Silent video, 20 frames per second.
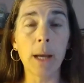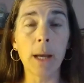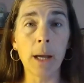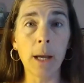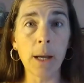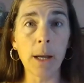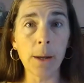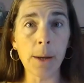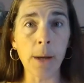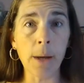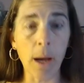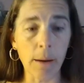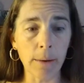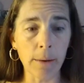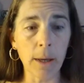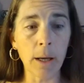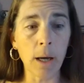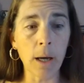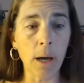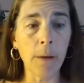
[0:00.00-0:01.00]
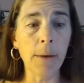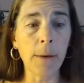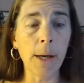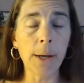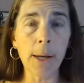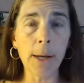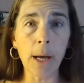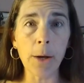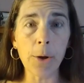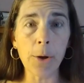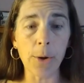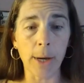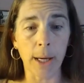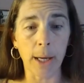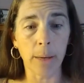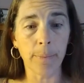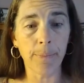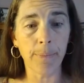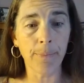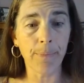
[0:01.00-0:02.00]
in sovereign of this
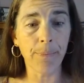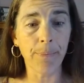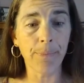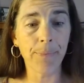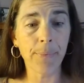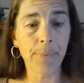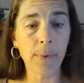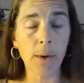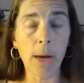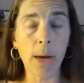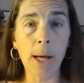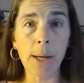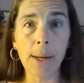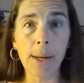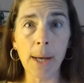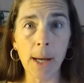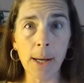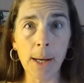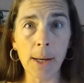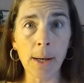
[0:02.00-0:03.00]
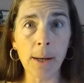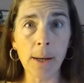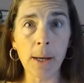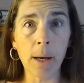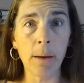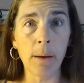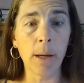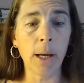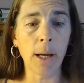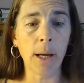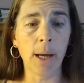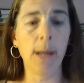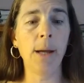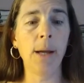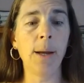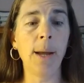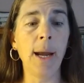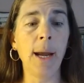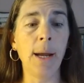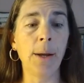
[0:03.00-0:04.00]
country as citizens of the United
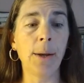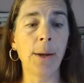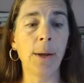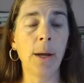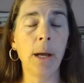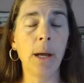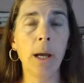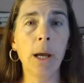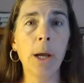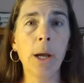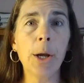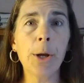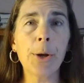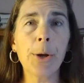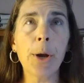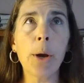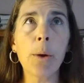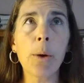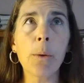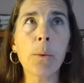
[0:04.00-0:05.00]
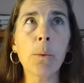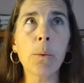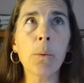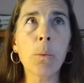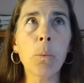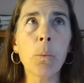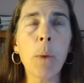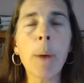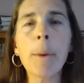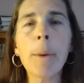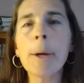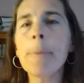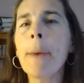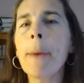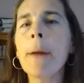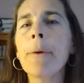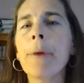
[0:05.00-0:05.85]
States? So what was Ben